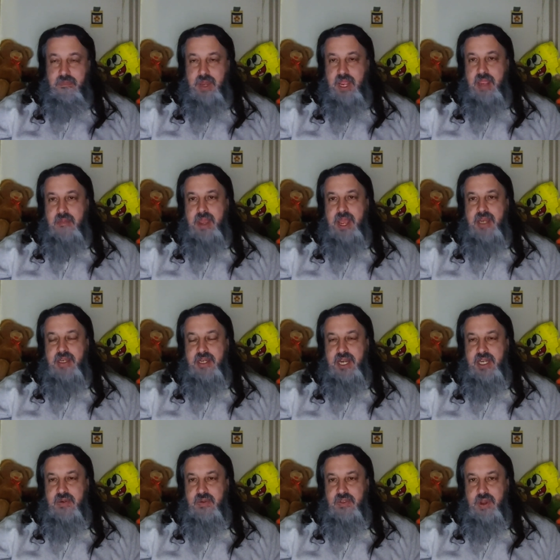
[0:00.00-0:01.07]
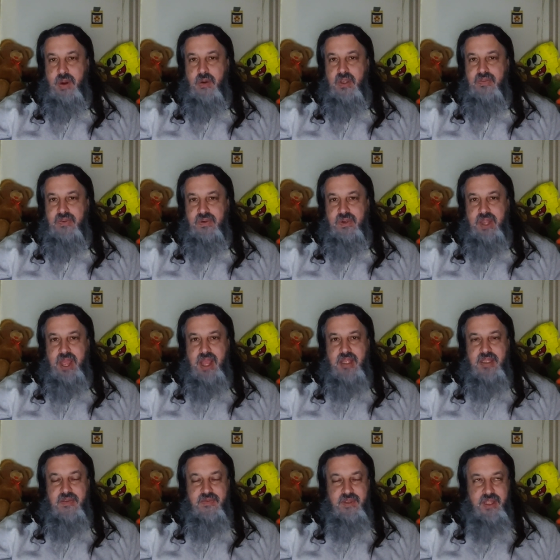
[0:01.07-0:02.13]
My imagination was always very
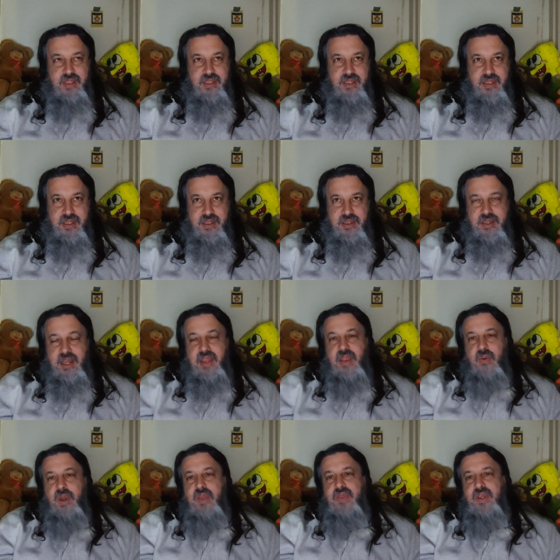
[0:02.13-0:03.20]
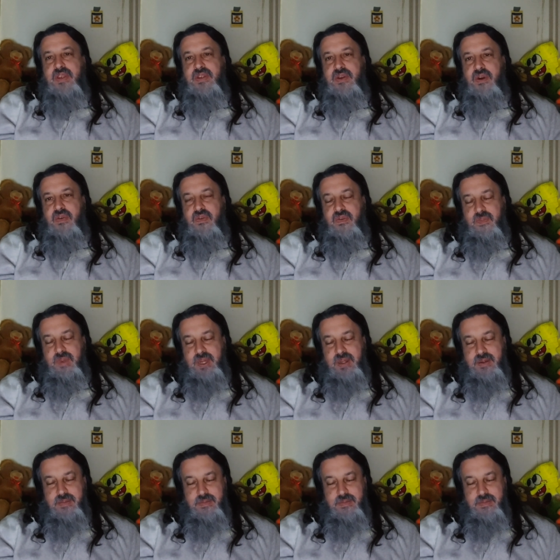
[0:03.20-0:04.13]
active, and that's kind of the way things go for me.